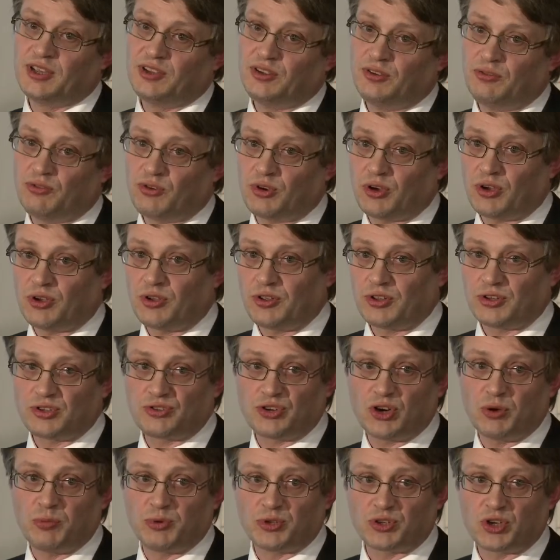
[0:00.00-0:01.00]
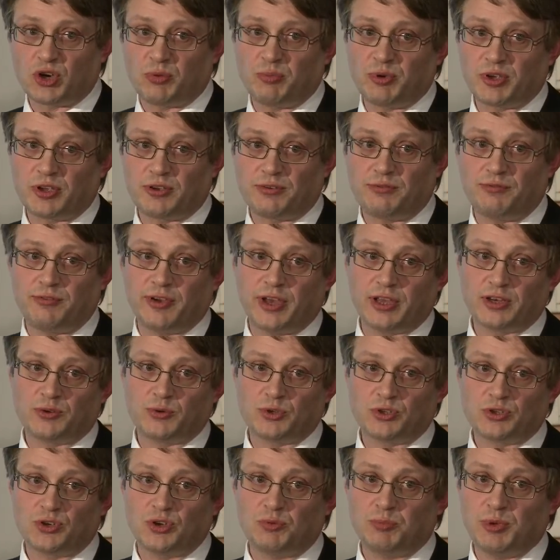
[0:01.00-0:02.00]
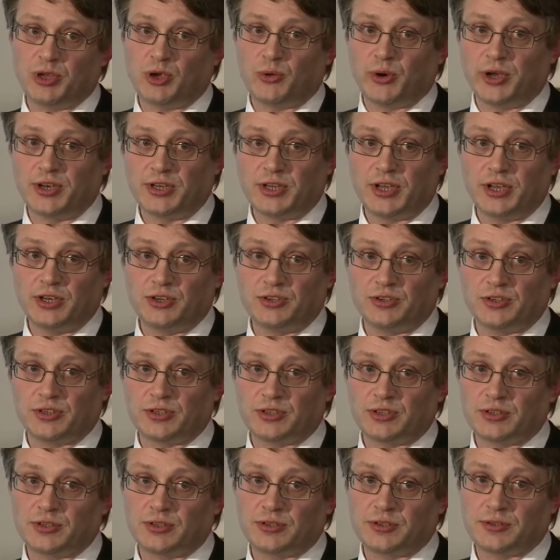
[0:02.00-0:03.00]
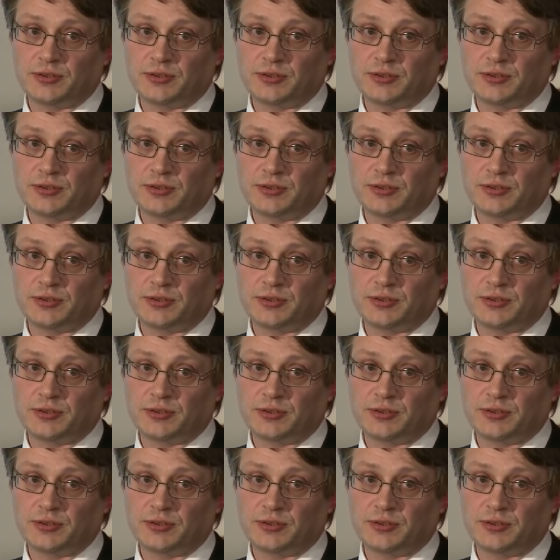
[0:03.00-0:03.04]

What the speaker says: you've got a stroboscopic effect which could be quite dangerous.